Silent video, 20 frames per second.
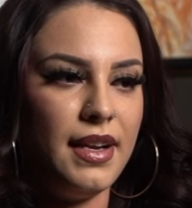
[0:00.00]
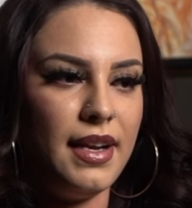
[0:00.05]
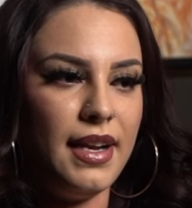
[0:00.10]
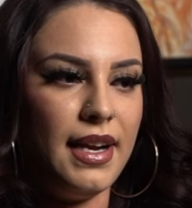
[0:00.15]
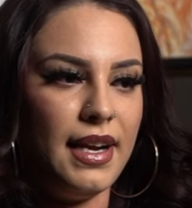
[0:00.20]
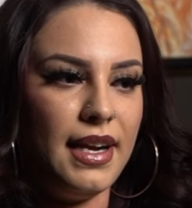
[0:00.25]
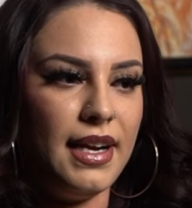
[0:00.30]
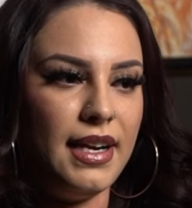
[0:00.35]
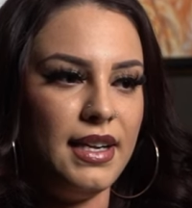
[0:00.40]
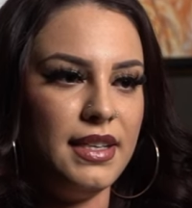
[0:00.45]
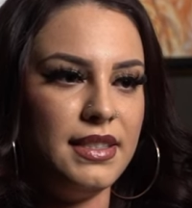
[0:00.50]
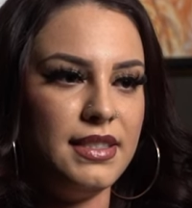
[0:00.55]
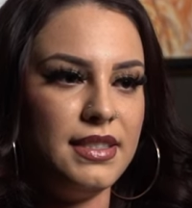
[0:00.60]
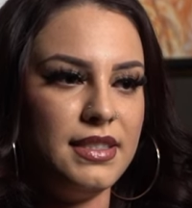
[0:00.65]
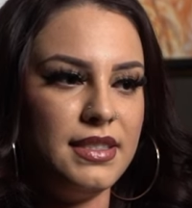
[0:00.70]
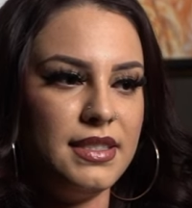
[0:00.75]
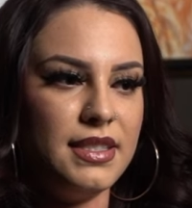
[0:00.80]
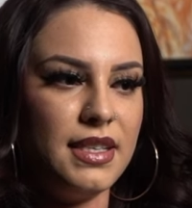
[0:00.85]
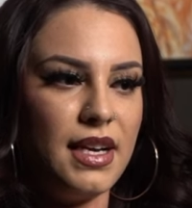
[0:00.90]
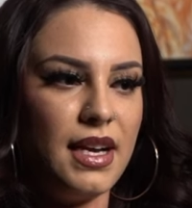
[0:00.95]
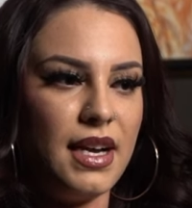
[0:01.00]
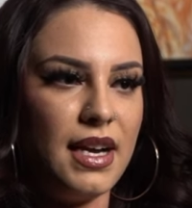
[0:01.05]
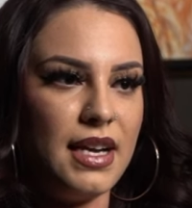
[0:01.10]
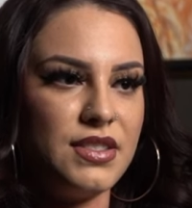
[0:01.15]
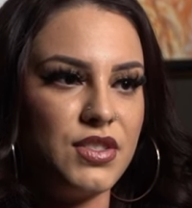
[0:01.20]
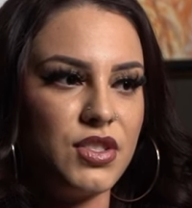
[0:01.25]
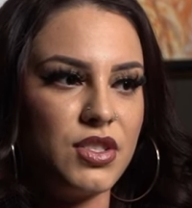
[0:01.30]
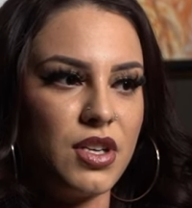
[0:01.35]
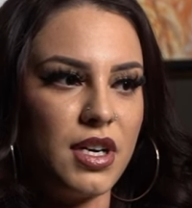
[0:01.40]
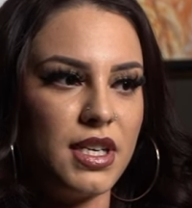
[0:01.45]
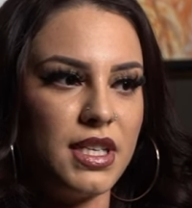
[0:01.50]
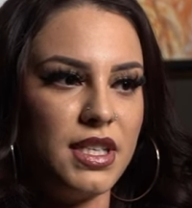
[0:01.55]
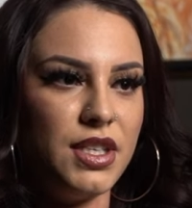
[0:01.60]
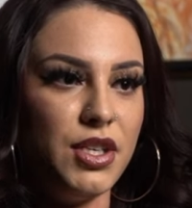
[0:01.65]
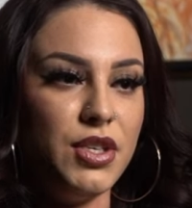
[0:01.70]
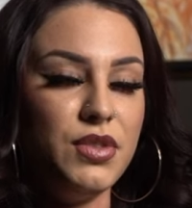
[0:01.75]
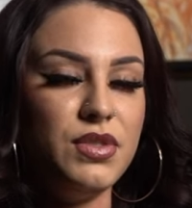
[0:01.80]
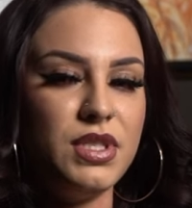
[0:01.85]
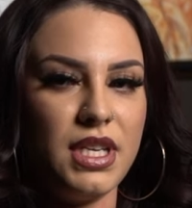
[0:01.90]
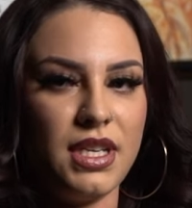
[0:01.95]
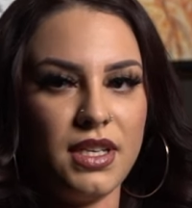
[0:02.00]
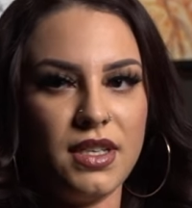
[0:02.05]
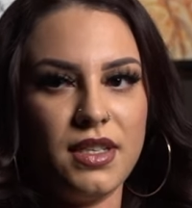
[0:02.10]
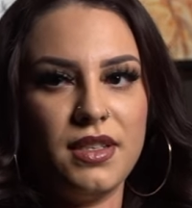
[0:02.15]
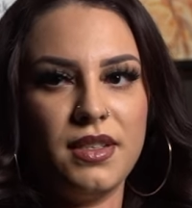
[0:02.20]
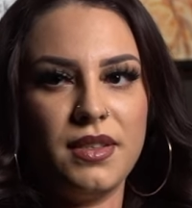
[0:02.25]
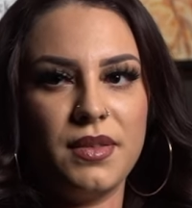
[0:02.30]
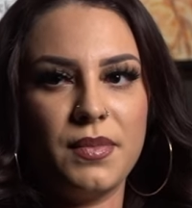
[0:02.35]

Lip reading: and I started using.